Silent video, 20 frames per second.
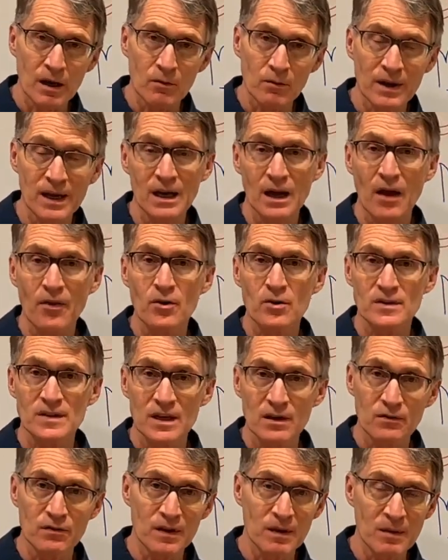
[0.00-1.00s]
we and others,
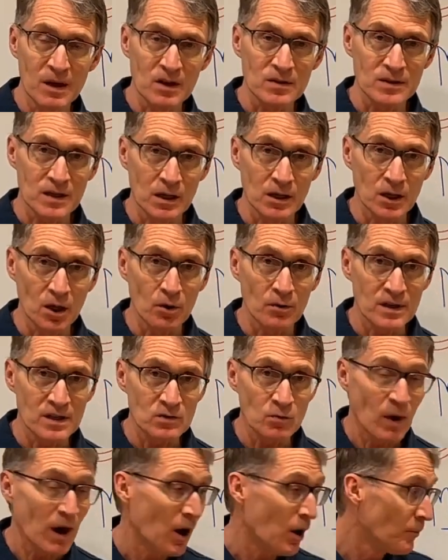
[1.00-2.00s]
that females can load
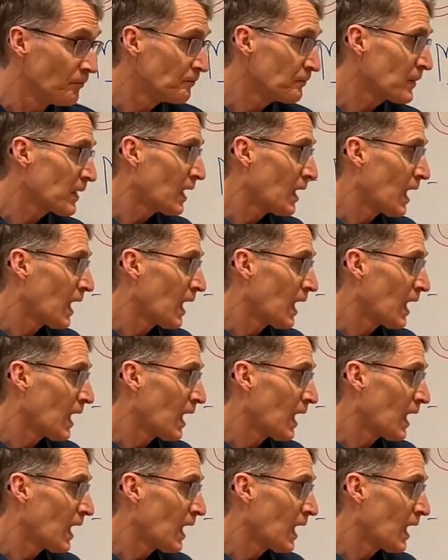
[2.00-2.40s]
as well,